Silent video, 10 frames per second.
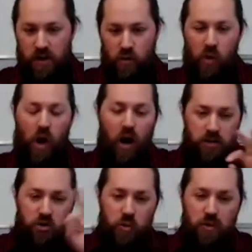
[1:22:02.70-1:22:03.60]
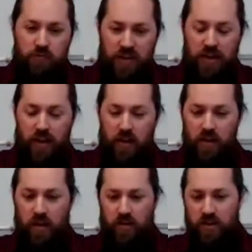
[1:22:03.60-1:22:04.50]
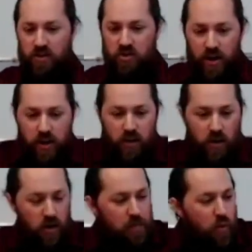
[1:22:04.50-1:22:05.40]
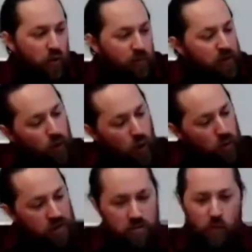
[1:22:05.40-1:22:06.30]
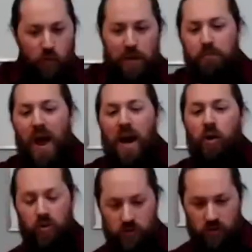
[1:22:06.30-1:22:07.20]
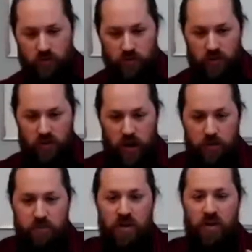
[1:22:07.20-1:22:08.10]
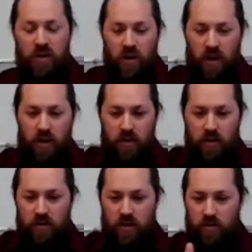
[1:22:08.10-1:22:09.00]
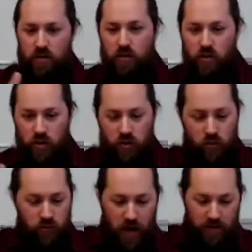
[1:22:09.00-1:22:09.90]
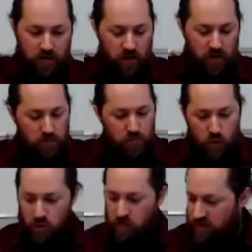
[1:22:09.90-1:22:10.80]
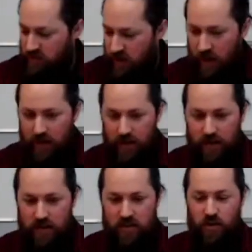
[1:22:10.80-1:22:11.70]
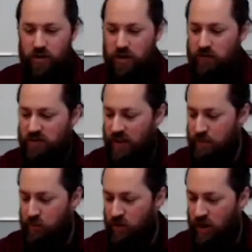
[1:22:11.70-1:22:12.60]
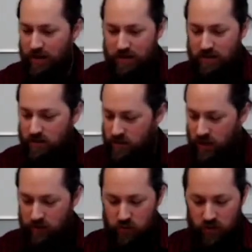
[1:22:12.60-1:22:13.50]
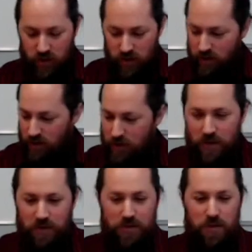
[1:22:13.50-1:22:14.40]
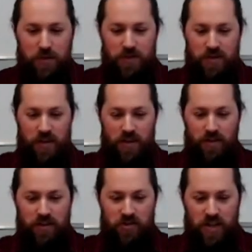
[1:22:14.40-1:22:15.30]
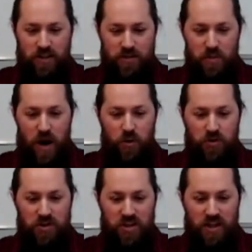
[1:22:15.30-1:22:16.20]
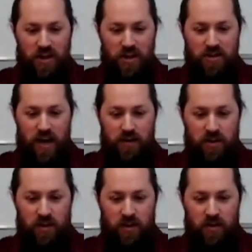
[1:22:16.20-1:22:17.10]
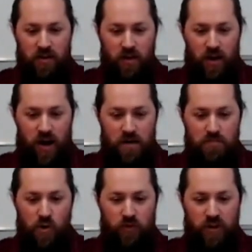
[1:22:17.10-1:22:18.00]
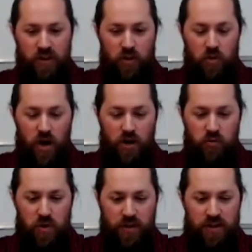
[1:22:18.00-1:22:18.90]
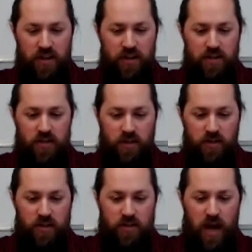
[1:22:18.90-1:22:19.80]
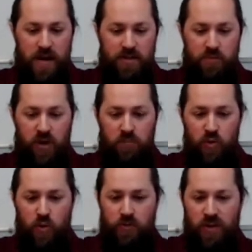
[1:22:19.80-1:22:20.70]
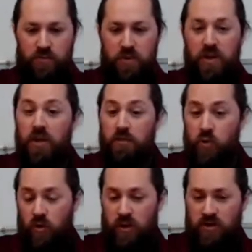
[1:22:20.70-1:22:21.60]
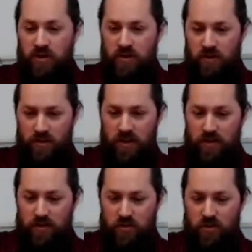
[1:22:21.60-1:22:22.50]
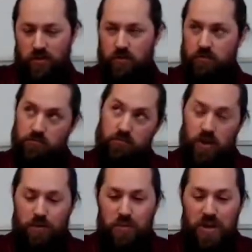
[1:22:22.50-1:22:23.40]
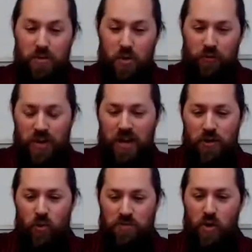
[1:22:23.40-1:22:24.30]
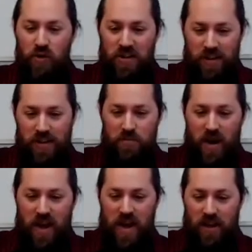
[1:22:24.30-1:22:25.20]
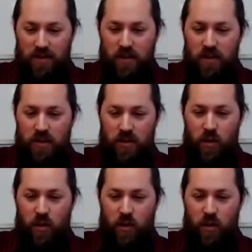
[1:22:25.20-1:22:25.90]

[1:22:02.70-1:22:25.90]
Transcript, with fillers: can't go on to infinity. This is not a, a movement forward, it's a movement backwards. Okay. Uh, uh you, have got the, the you might say, I, I, guess it's hard to give an example on television. Uh, here we go. Here we go. Let's let's say this mouse is sitting on a desk. Uh, I'm moving it across. Well, it is in this as it's being moved. It's being moved. It's it is being moved. What's moving it? My hand. You know,